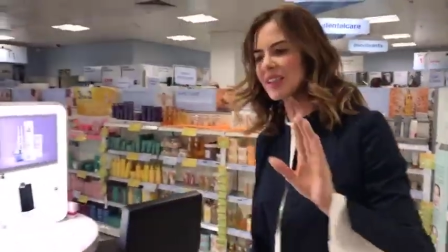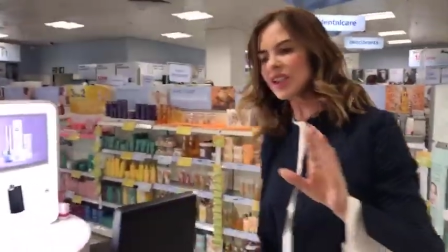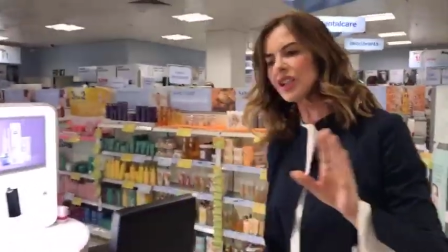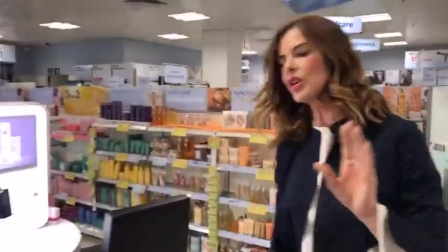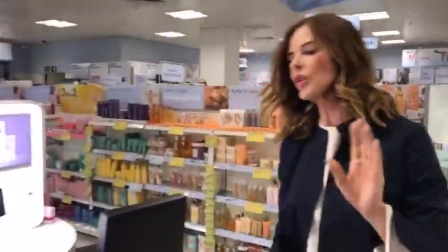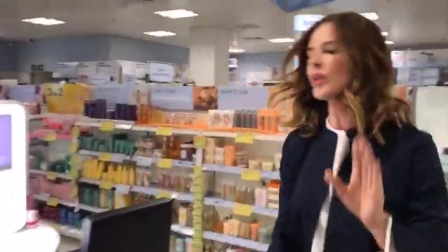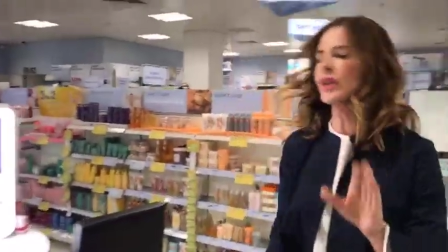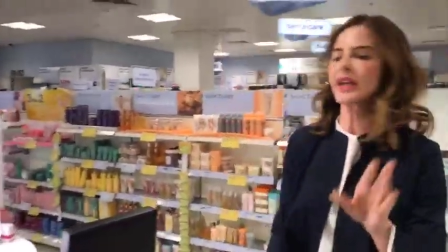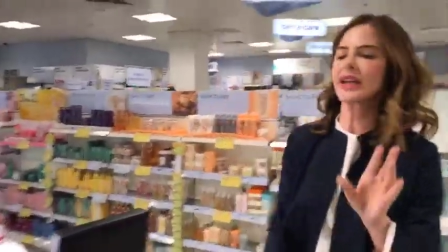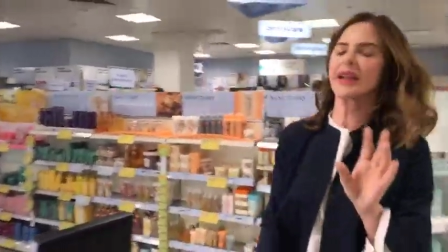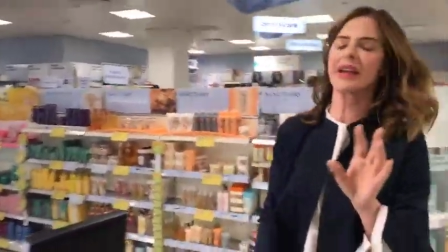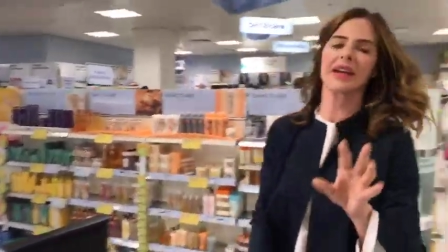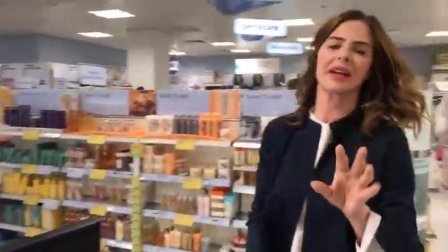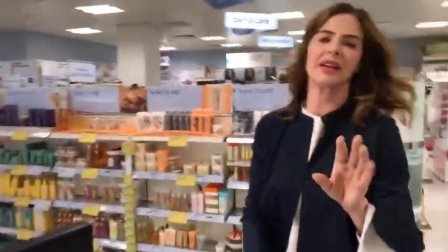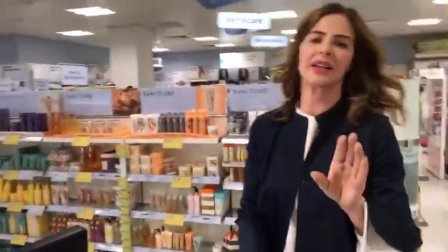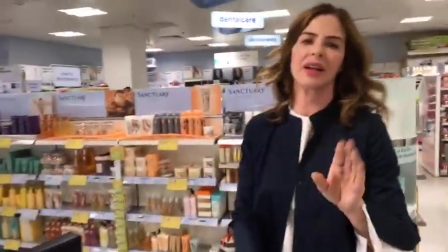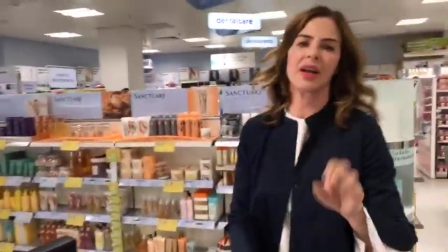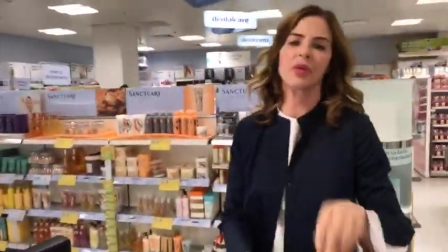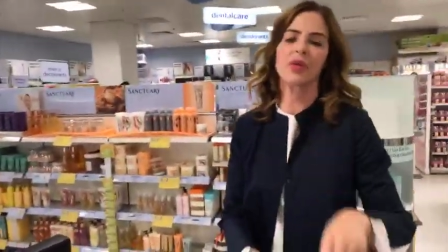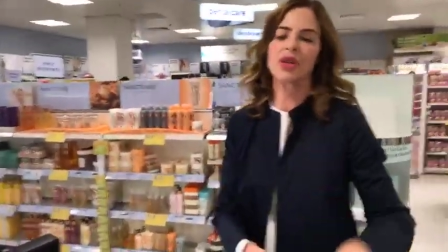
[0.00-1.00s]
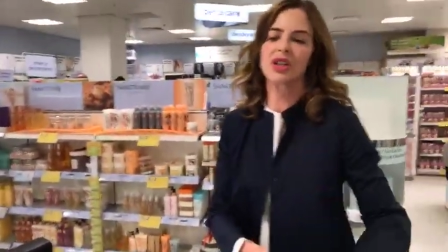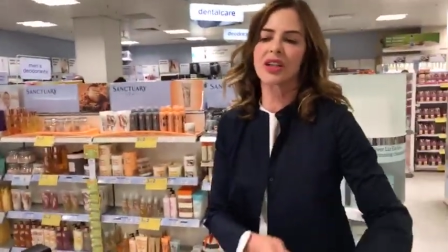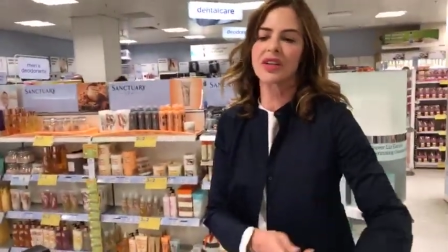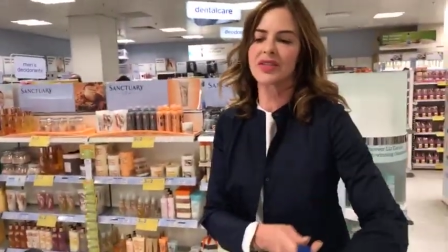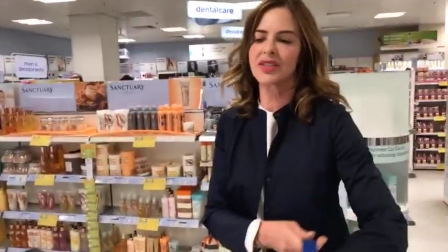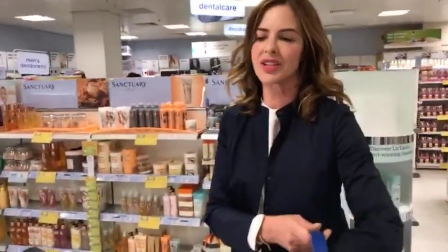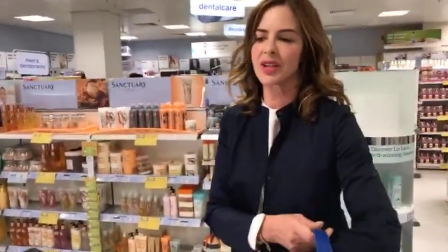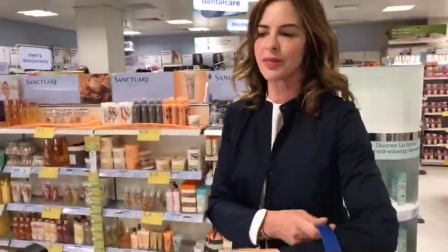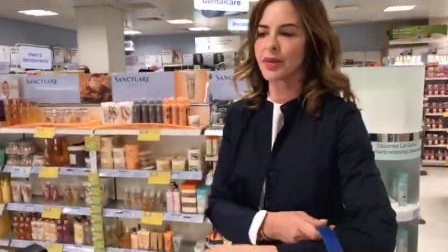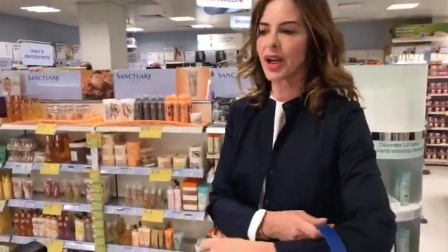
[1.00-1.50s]
a lot here and I want to give
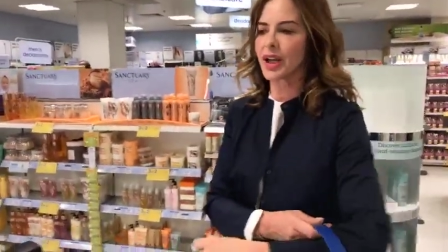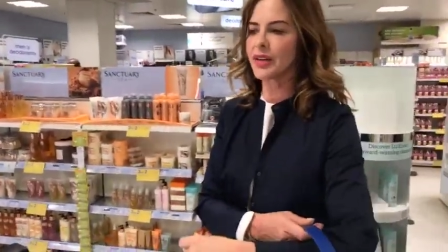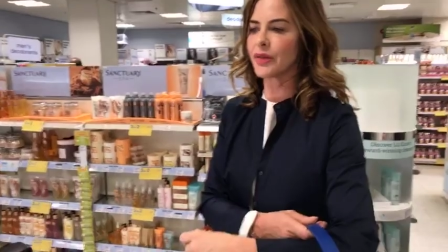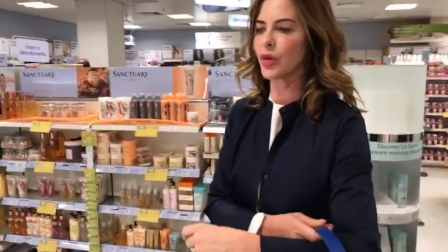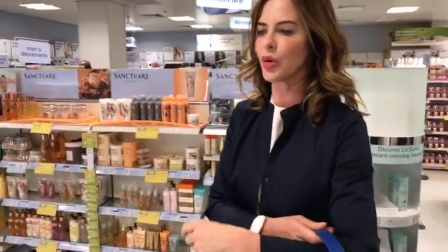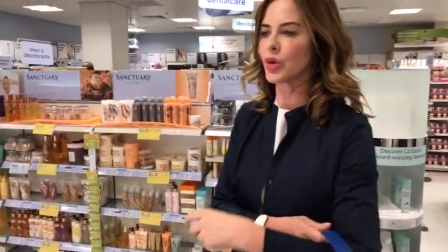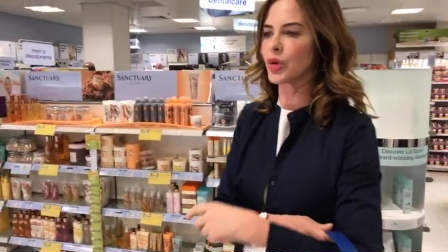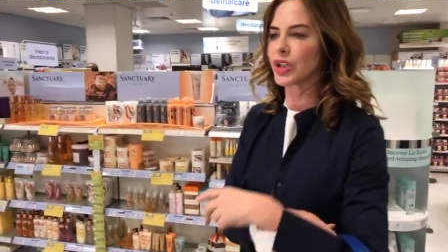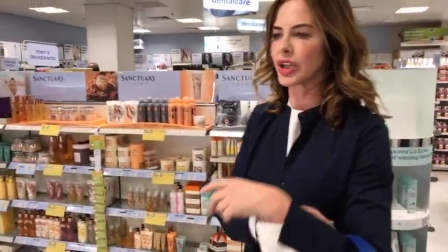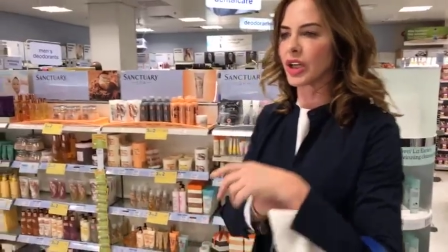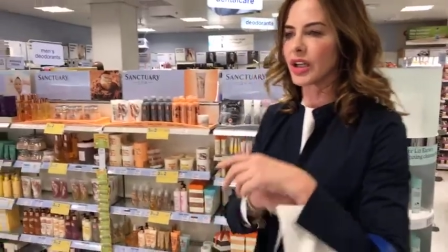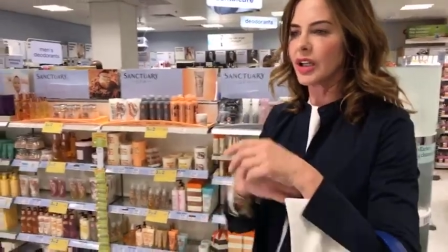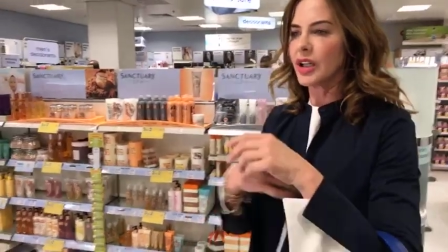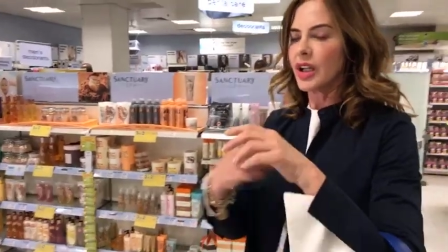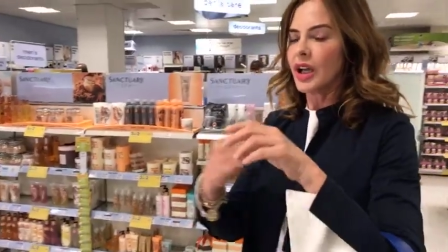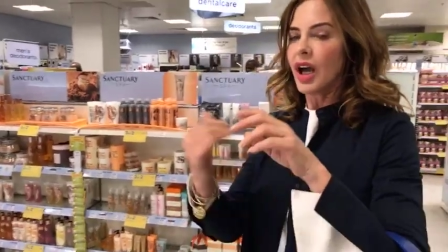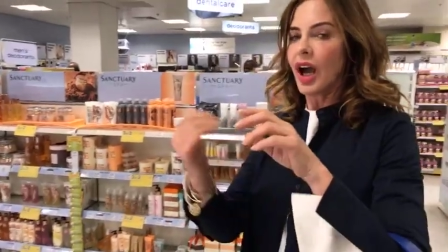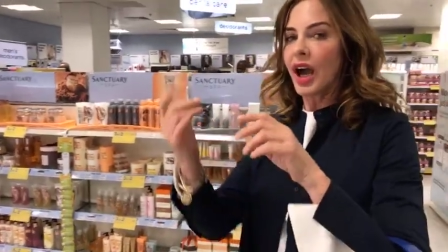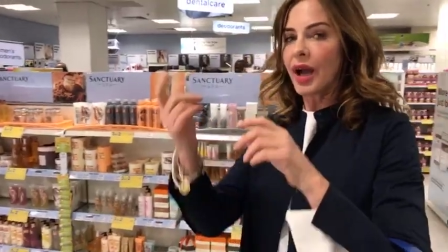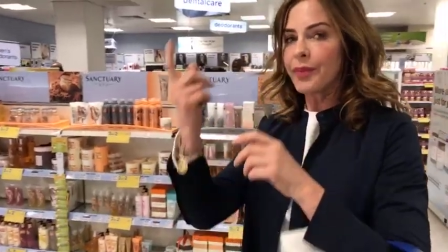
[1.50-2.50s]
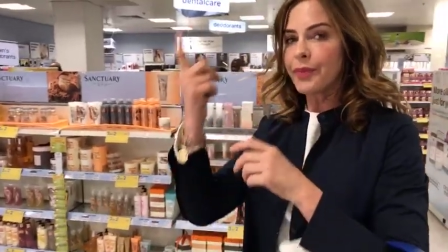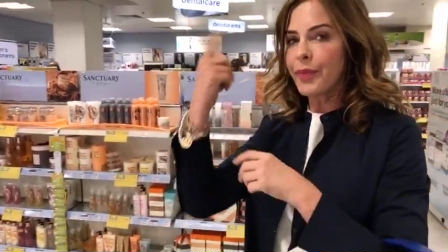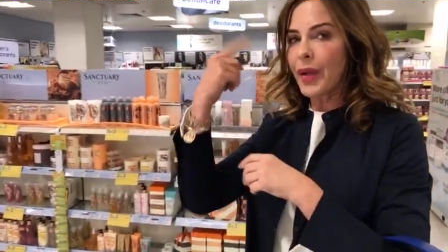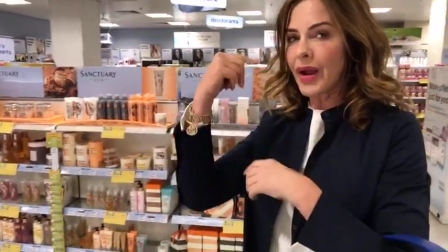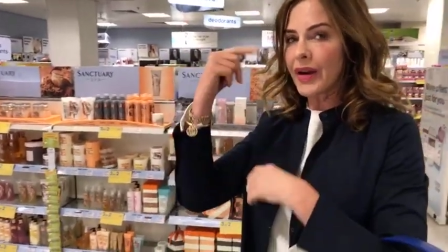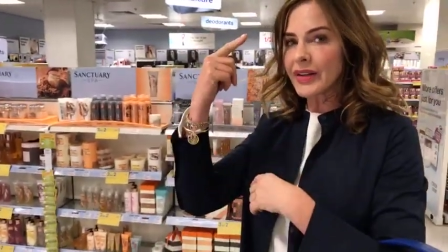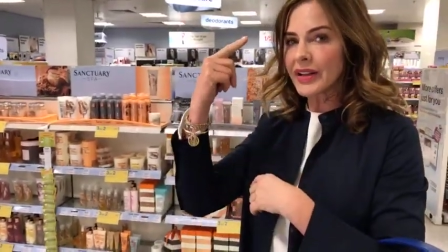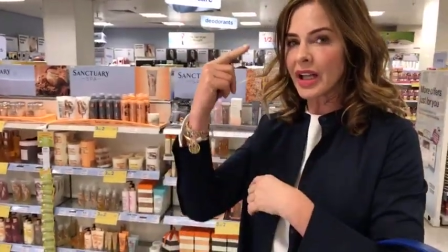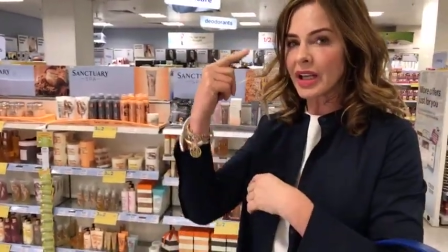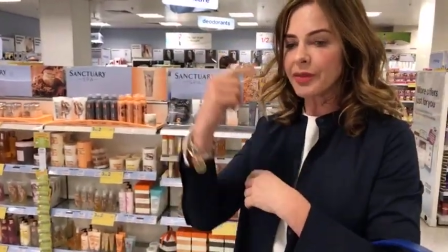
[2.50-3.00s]
some kind of order. I'm
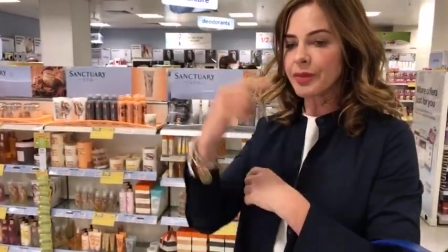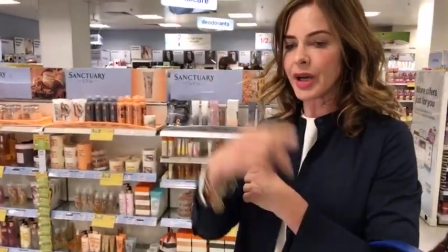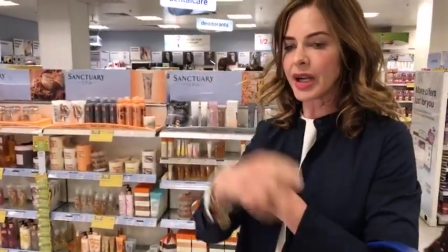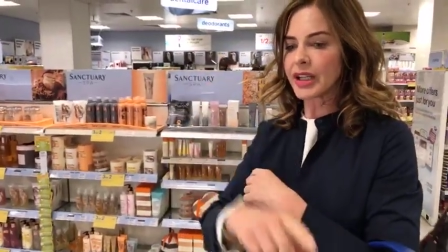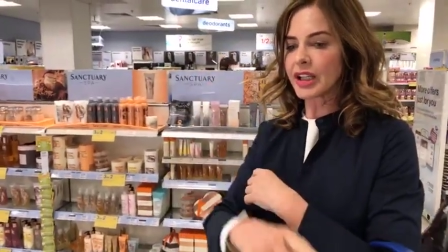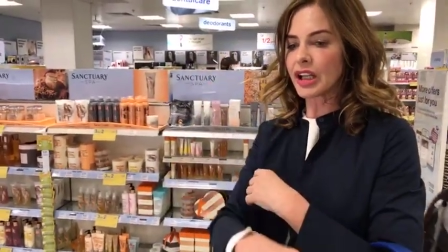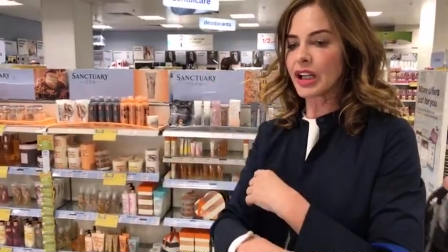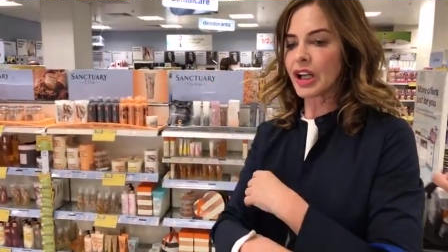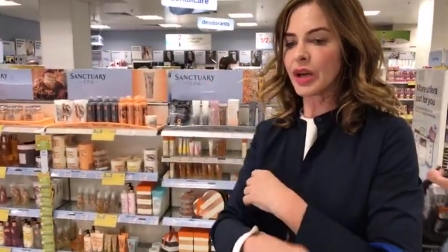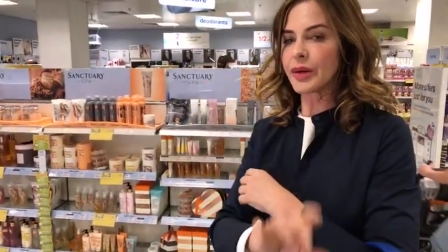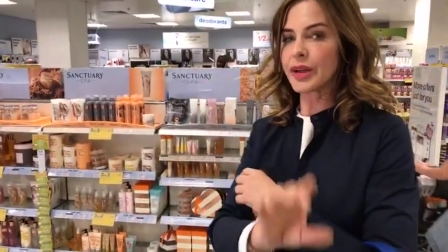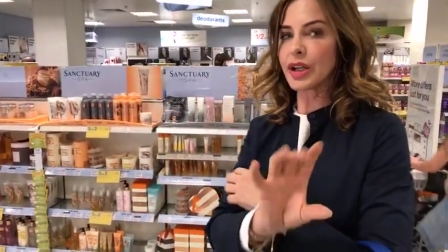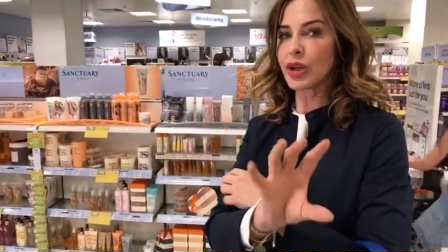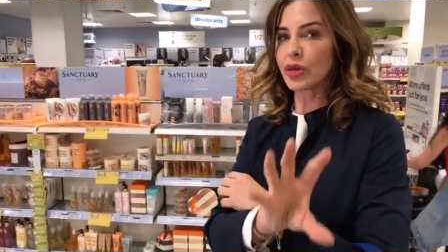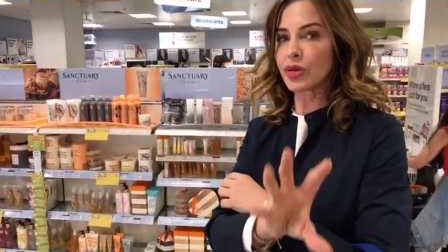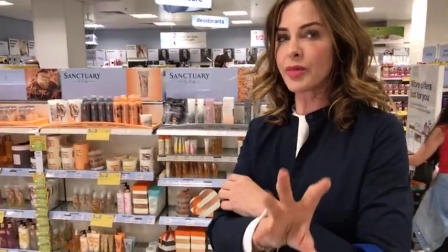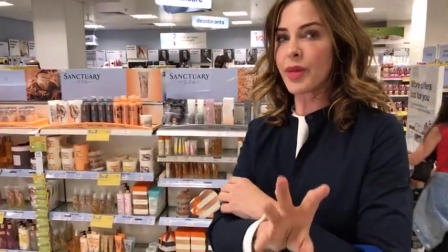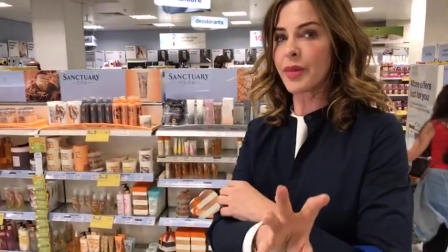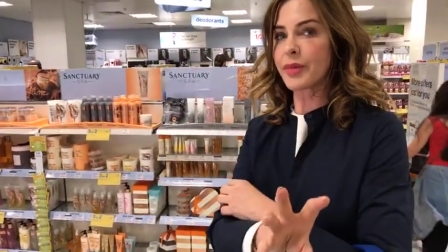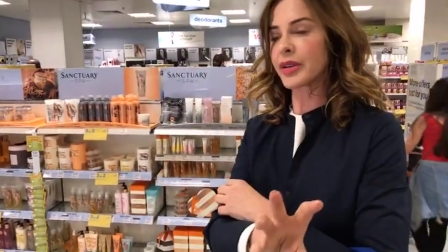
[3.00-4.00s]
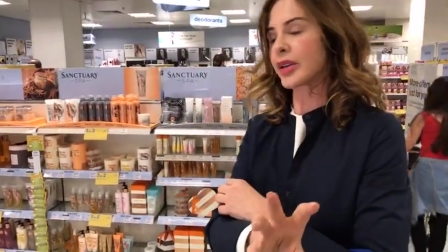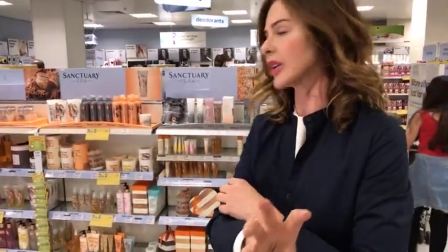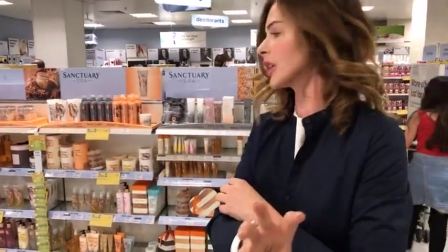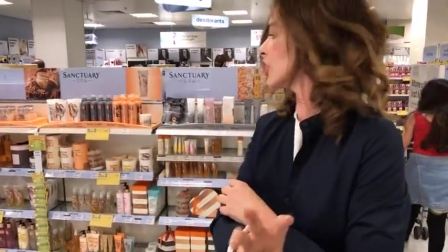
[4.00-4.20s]
bearing that in mind, and Chloe, you're remembering